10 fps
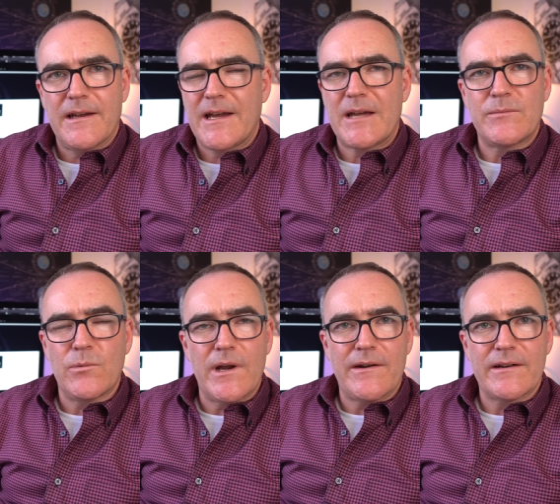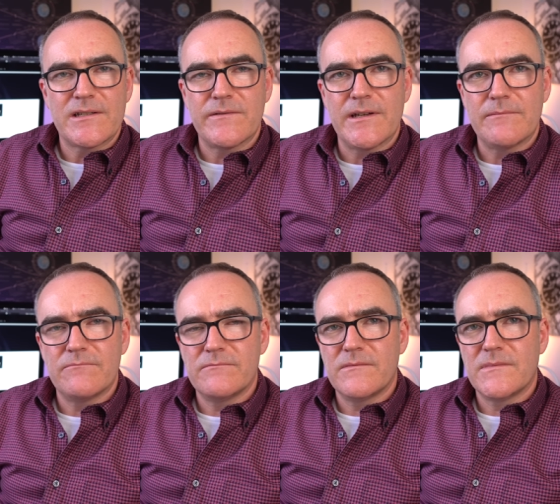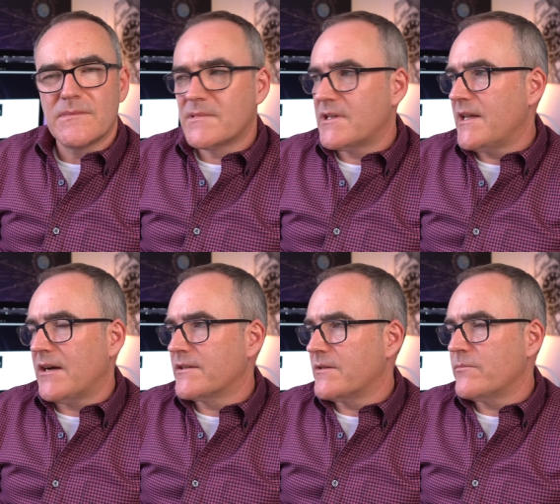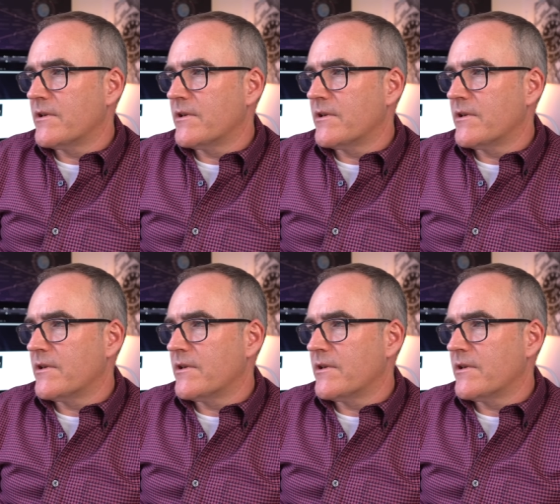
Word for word: Had my wear out of it. I didn't